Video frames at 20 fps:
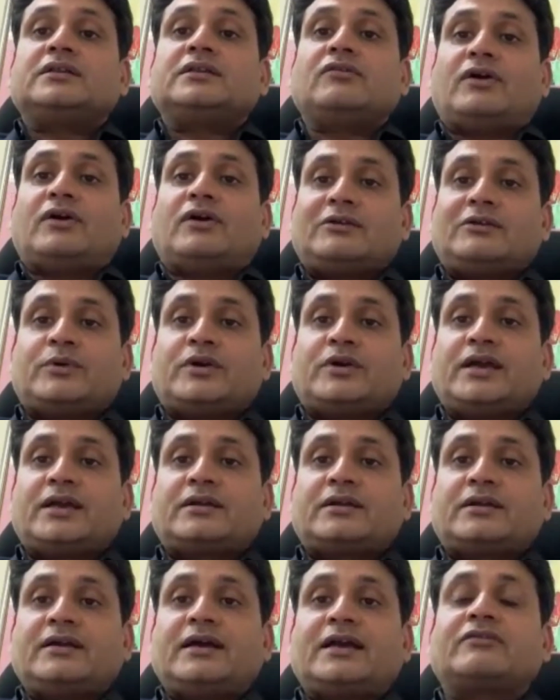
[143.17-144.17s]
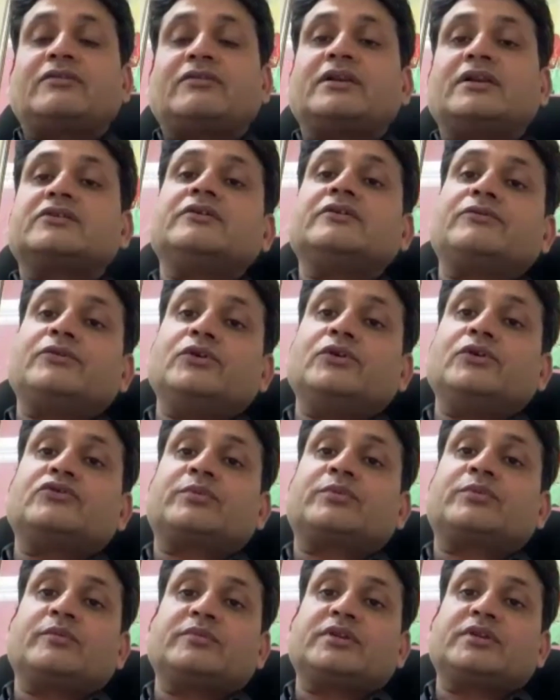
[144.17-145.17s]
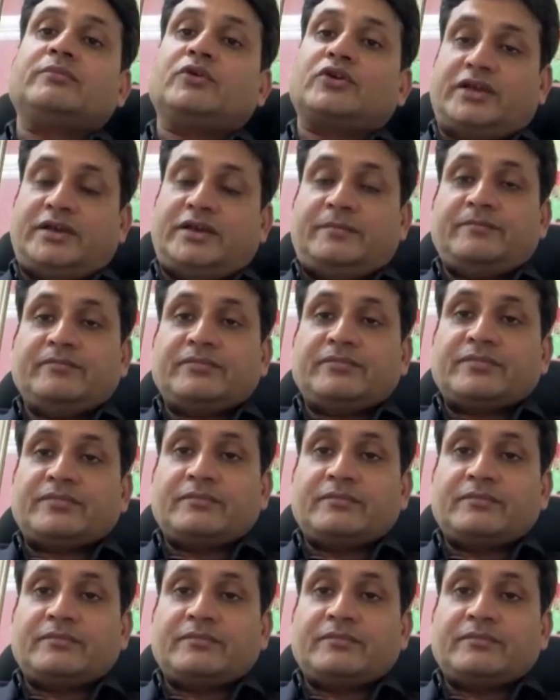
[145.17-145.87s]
the waste product as well as the fluids from the body.